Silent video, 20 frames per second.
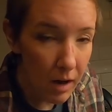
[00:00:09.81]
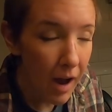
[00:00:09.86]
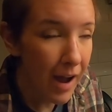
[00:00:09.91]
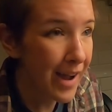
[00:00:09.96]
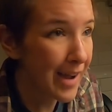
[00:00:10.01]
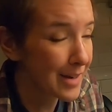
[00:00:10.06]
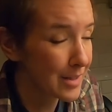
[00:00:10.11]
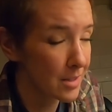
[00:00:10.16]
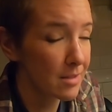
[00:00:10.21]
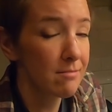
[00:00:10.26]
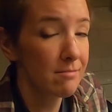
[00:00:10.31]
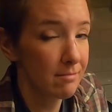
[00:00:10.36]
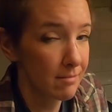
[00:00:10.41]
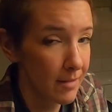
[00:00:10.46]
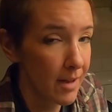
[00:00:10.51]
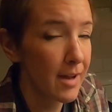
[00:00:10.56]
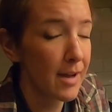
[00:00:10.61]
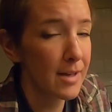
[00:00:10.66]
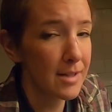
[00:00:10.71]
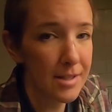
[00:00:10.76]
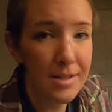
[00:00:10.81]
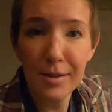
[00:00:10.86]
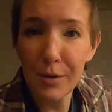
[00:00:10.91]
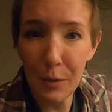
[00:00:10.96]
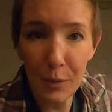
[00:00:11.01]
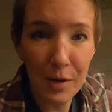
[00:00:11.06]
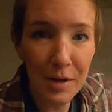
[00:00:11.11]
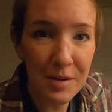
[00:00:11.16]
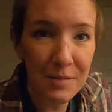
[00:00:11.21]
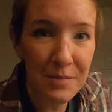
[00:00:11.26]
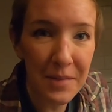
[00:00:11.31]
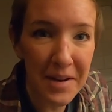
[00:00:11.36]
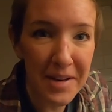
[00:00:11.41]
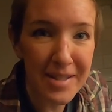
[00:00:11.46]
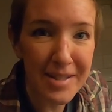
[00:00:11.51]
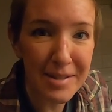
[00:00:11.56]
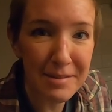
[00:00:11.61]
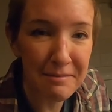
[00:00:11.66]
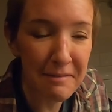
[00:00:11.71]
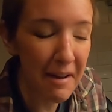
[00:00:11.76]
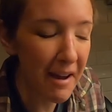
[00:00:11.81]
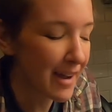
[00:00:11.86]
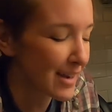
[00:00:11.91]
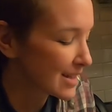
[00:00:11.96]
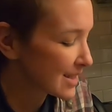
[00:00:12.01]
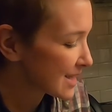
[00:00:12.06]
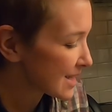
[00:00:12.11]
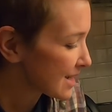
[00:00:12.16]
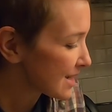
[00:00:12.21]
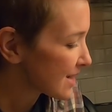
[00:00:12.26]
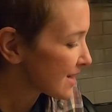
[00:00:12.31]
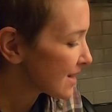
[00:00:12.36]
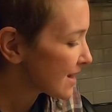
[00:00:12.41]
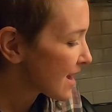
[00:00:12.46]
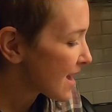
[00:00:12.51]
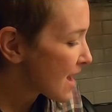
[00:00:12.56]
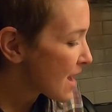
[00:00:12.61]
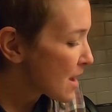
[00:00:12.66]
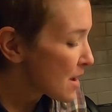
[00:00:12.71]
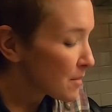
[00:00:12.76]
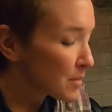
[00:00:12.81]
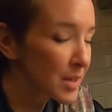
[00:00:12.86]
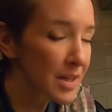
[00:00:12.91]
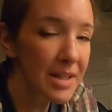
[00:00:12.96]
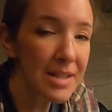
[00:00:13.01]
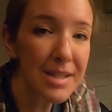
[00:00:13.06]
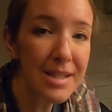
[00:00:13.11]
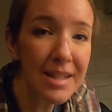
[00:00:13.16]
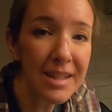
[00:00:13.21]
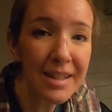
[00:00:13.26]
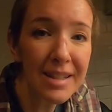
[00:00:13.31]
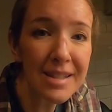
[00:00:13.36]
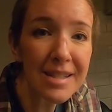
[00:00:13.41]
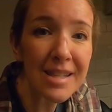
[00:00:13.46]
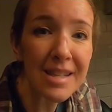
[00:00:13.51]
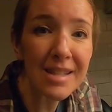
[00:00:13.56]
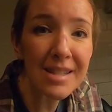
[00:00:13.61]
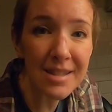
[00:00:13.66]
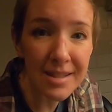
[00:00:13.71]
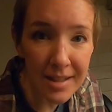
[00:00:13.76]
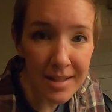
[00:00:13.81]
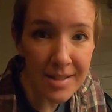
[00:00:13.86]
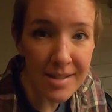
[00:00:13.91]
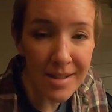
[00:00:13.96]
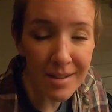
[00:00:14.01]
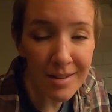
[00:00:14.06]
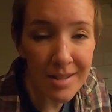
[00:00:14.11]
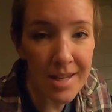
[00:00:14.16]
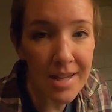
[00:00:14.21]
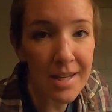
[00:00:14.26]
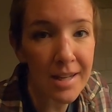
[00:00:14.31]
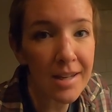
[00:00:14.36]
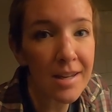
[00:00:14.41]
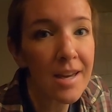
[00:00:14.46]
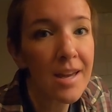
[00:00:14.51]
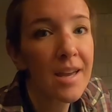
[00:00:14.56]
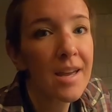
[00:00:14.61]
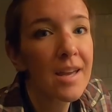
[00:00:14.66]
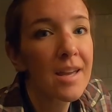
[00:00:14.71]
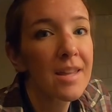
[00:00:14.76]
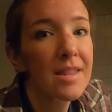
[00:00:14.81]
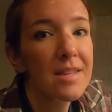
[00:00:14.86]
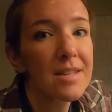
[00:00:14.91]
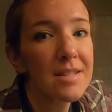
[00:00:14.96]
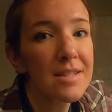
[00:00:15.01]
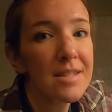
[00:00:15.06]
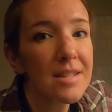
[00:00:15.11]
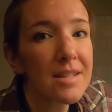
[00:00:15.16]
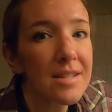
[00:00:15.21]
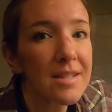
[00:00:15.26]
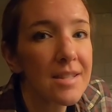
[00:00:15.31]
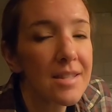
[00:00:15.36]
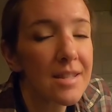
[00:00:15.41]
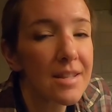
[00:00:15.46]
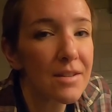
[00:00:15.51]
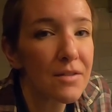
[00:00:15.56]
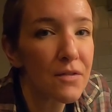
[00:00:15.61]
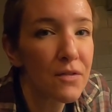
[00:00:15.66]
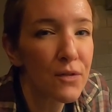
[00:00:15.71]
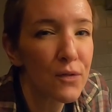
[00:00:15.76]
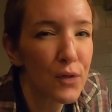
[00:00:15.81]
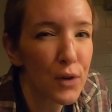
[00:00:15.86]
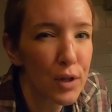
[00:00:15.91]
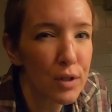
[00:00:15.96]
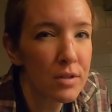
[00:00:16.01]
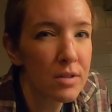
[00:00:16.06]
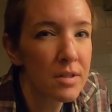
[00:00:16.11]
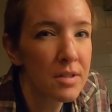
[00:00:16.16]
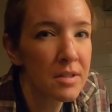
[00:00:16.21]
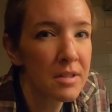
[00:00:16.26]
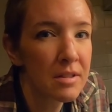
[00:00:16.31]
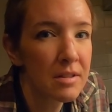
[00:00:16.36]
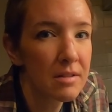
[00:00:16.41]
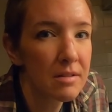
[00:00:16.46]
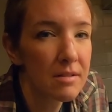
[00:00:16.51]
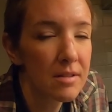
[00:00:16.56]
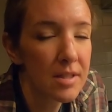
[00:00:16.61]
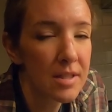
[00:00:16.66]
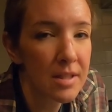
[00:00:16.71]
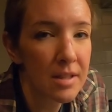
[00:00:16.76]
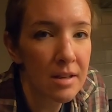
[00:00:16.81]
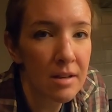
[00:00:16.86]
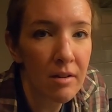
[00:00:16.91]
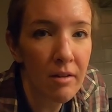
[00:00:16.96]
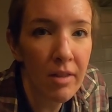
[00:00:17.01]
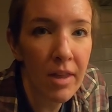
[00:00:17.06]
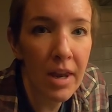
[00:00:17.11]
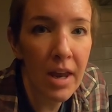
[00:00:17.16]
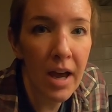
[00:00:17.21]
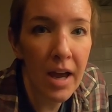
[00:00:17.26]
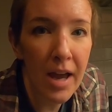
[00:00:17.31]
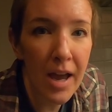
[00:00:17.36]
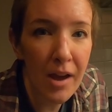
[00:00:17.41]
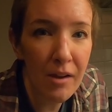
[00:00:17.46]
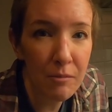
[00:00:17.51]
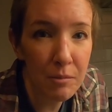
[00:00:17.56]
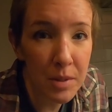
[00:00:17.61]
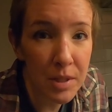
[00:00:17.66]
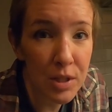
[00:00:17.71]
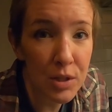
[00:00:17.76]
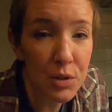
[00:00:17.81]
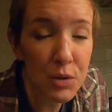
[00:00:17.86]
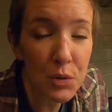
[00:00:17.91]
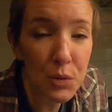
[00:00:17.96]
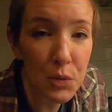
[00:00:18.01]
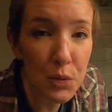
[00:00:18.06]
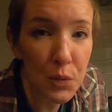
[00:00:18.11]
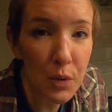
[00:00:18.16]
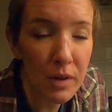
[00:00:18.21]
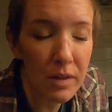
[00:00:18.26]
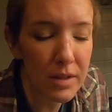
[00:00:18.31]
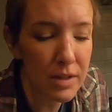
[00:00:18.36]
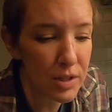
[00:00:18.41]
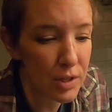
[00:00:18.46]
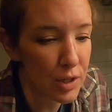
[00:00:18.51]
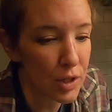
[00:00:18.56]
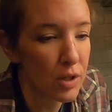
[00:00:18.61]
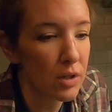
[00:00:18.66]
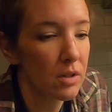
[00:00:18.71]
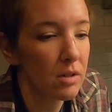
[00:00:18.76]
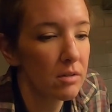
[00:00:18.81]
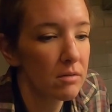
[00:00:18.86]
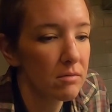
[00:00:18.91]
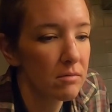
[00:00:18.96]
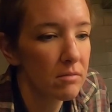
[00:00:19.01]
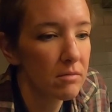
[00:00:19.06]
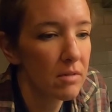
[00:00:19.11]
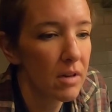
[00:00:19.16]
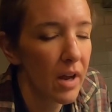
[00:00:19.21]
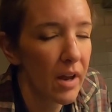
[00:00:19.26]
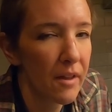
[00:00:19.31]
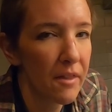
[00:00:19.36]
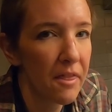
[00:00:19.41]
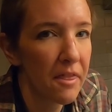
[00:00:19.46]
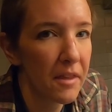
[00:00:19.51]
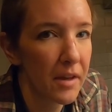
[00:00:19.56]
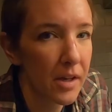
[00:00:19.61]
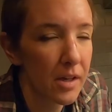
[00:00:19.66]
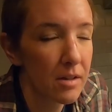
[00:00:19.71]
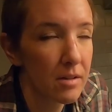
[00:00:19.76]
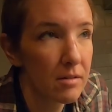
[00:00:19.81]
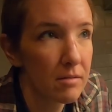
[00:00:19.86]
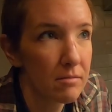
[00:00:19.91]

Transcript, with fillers: Hot, hot. Going to make some hot tea because it is a state sale day. This is the first sale that I have been to this year, I think.